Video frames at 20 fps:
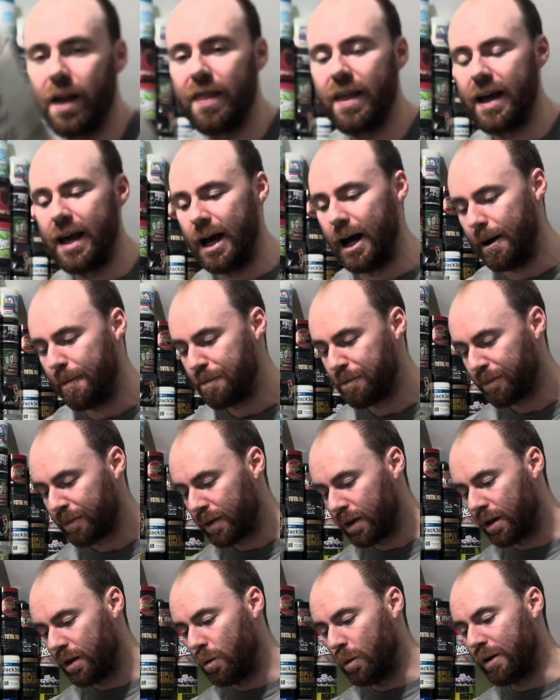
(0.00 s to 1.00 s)
there,
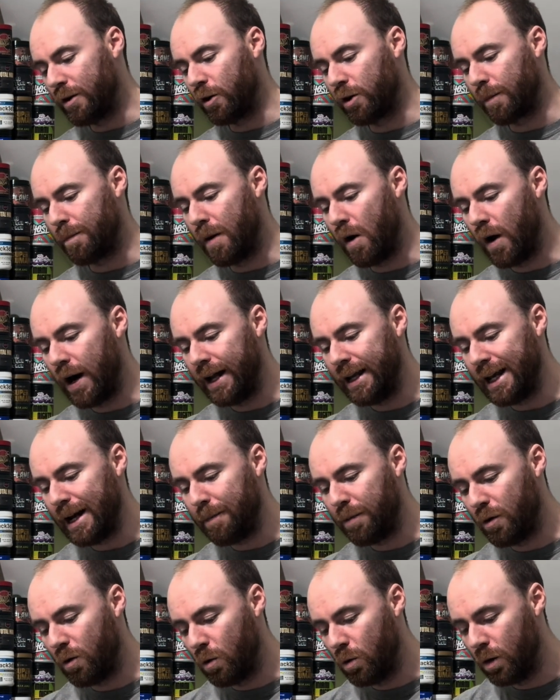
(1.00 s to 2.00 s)
we've got a
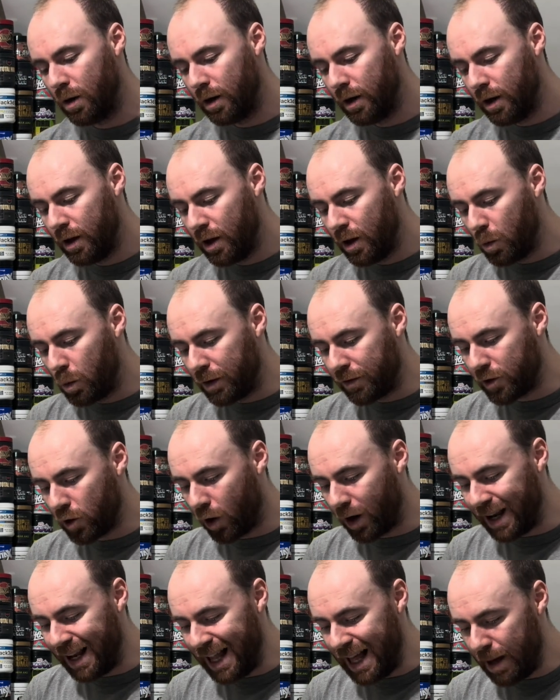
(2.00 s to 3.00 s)
pineapple, we've
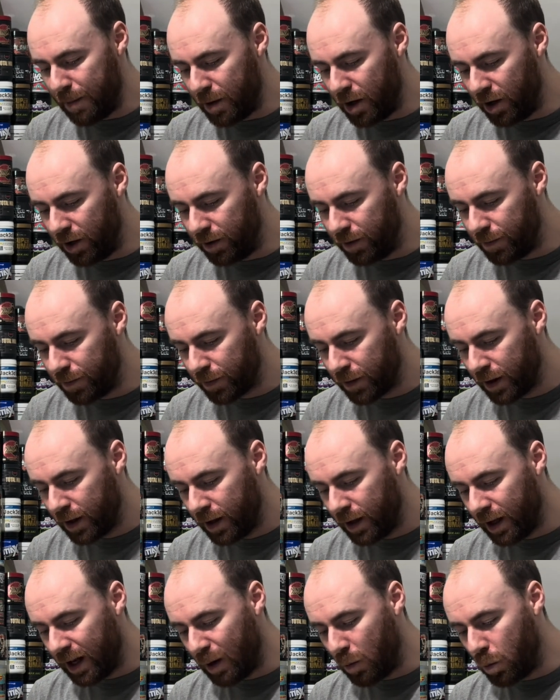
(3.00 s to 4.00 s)
got lemon,
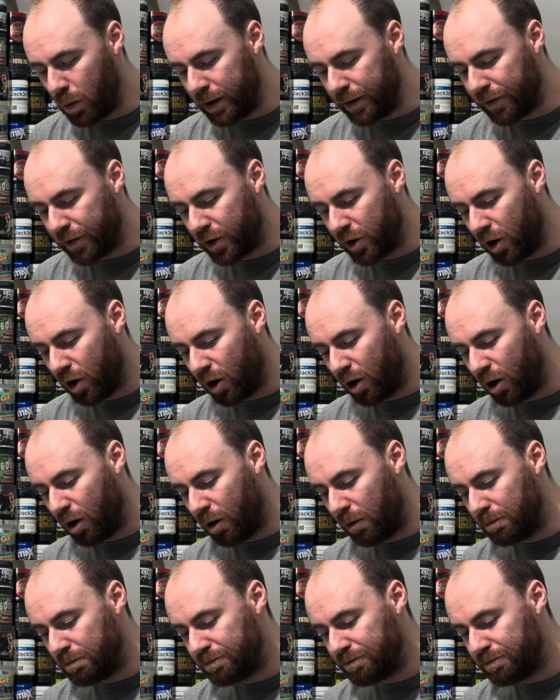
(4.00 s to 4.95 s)
and we've got,